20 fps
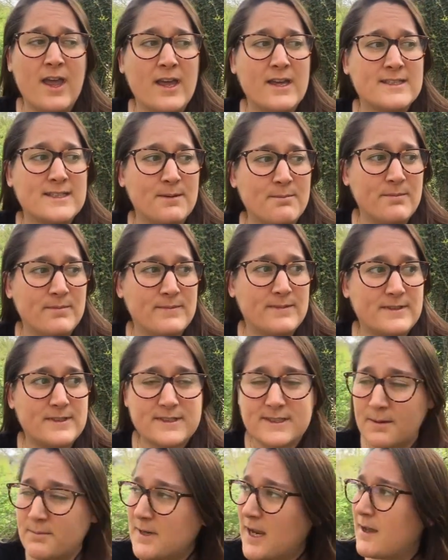
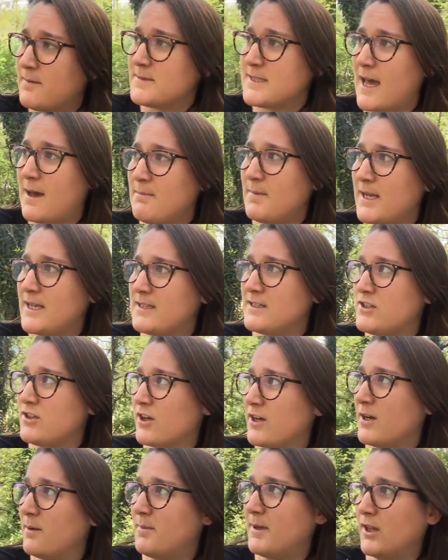sometimes that means you're
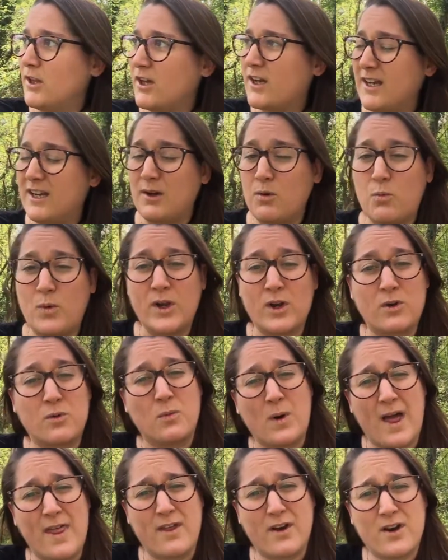going to be looking at weird
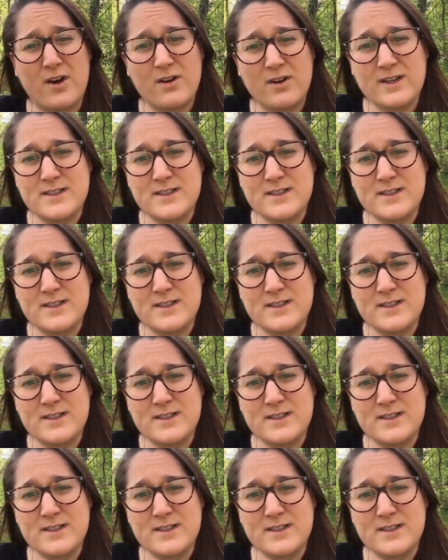weather.